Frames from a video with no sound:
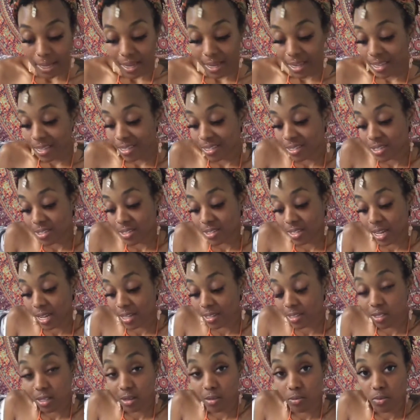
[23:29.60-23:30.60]
It's just
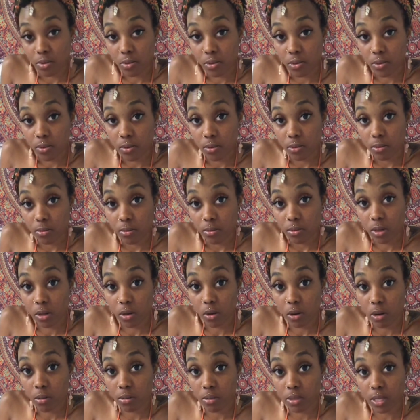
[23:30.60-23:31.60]
that simple. You
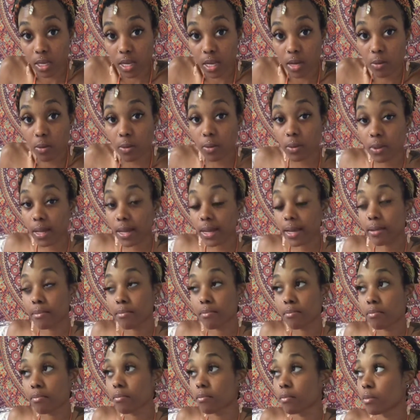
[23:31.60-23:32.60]
know what I'm saying? Like,
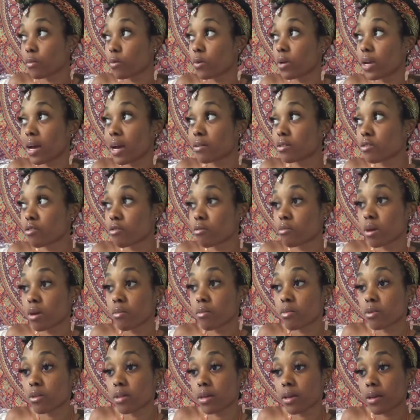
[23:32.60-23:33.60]
we have to
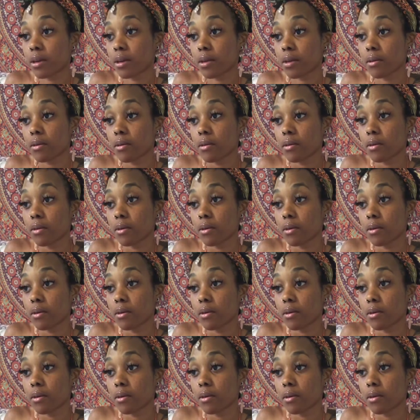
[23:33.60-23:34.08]
remember that